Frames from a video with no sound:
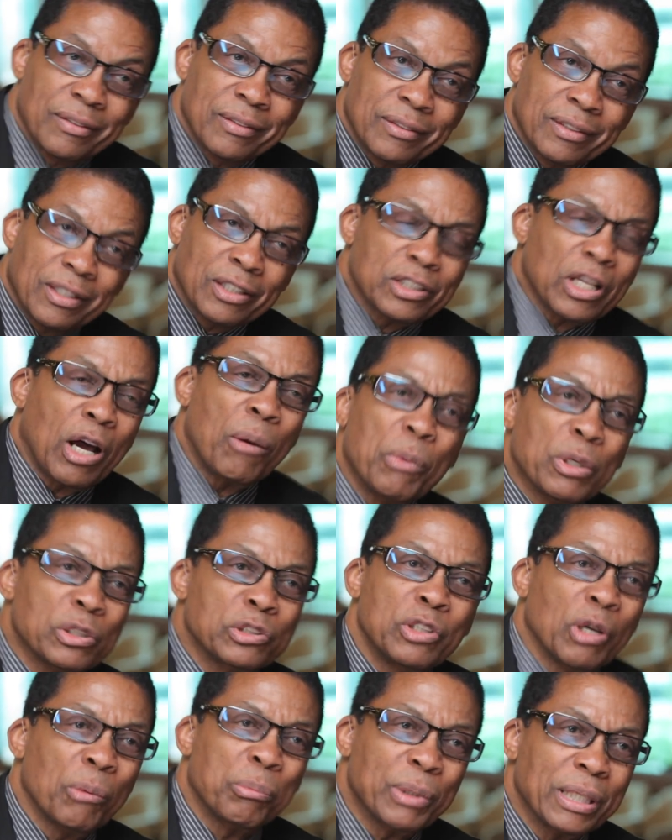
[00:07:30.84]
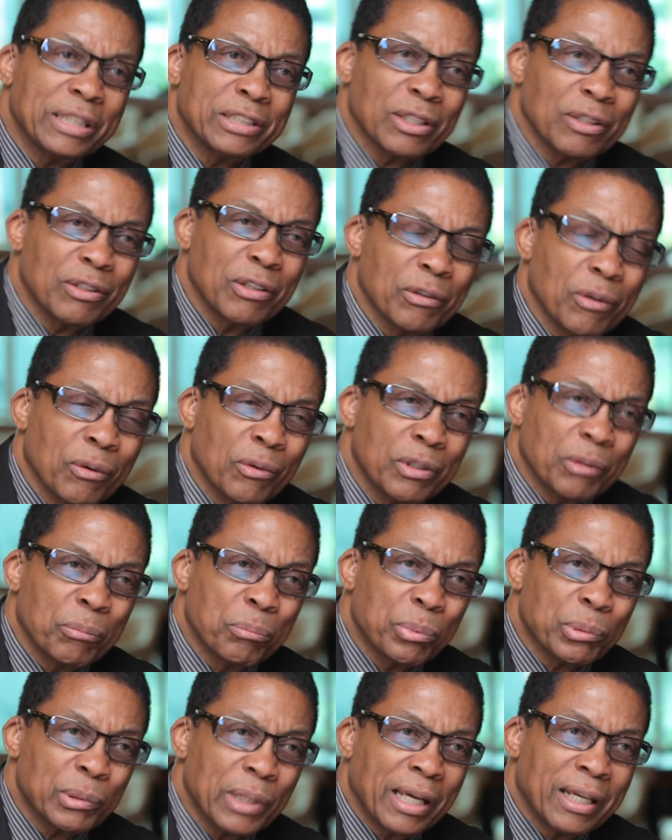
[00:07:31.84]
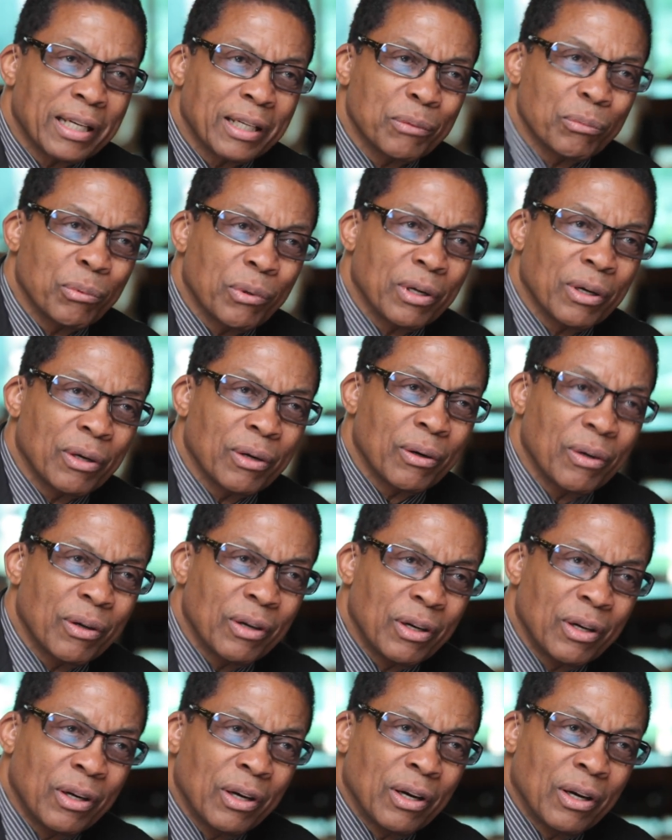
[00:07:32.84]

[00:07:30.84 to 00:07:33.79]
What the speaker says: Like, there's almost no place on the planet where